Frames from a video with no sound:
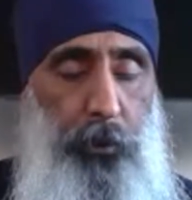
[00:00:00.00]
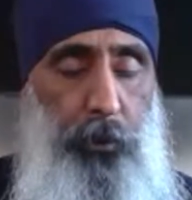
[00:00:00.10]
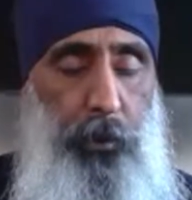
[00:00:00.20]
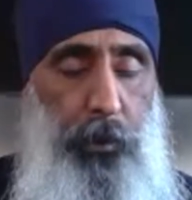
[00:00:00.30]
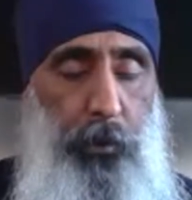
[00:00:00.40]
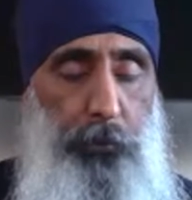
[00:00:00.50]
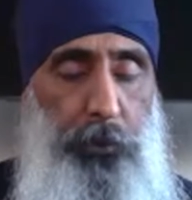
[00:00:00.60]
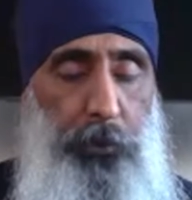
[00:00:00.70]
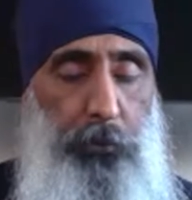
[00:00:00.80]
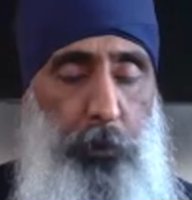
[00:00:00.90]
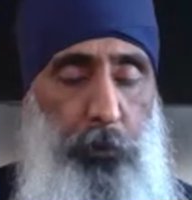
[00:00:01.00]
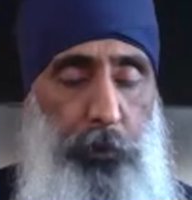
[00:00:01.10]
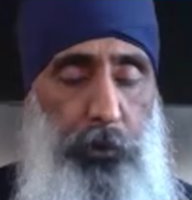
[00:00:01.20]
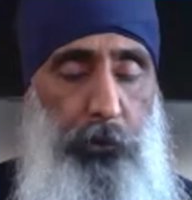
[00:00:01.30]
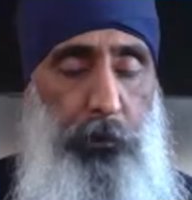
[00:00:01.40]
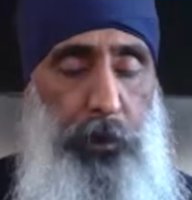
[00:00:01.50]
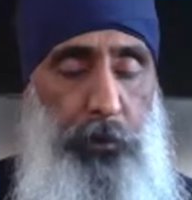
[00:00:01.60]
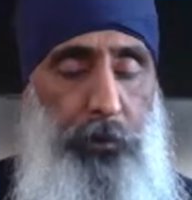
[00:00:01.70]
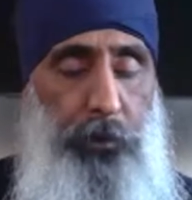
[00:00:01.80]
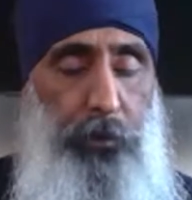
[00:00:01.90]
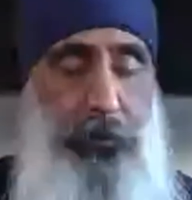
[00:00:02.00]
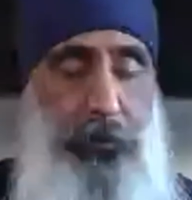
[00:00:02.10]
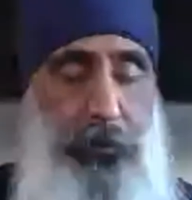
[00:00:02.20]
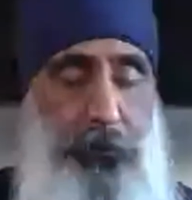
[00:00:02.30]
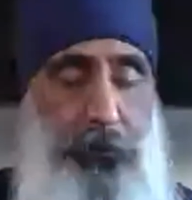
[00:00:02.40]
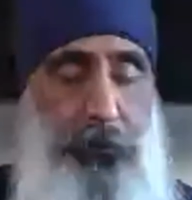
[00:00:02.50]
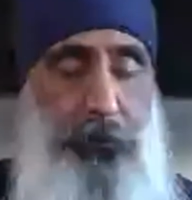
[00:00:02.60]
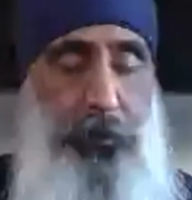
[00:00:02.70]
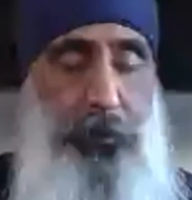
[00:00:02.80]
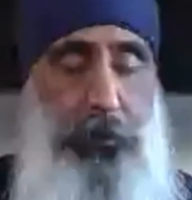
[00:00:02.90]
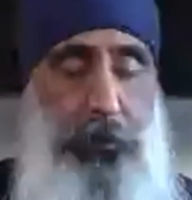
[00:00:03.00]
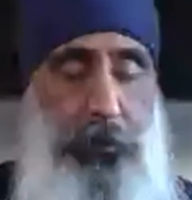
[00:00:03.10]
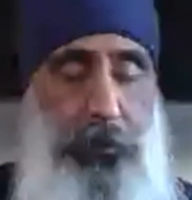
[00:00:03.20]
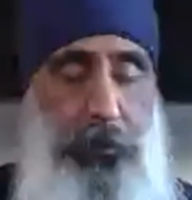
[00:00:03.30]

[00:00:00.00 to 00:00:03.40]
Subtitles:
how this moment creates itself into the next,